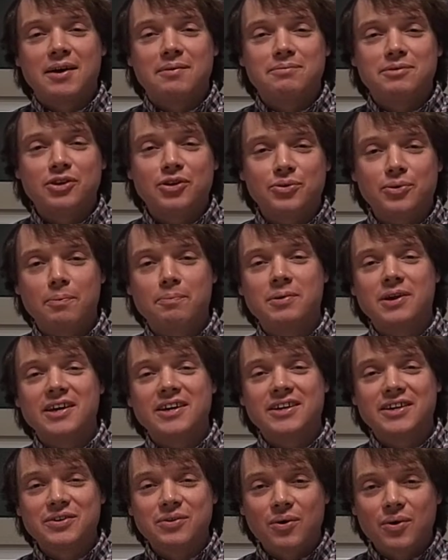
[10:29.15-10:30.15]

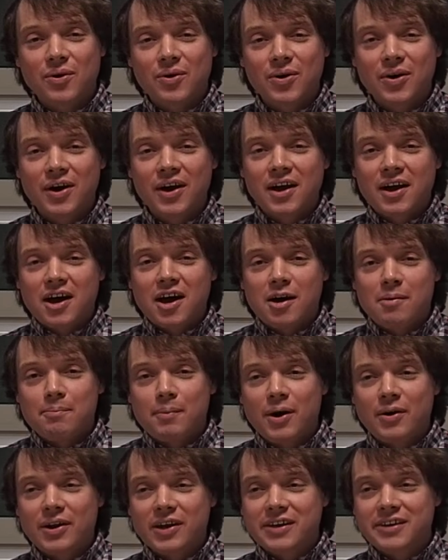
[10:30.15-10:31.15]
European or
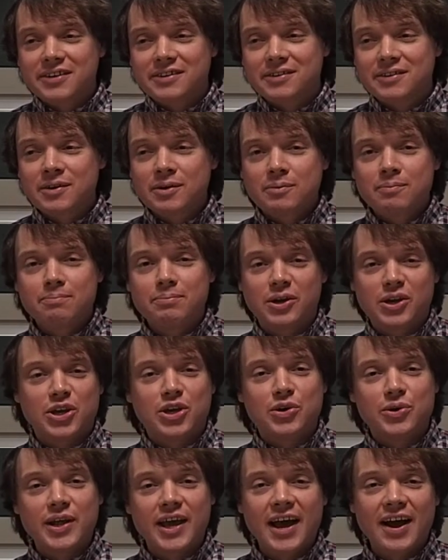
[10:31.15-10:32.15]
American
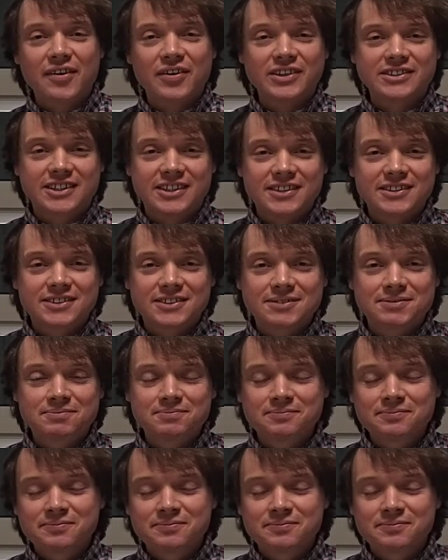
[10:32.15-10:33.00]
peculiarities.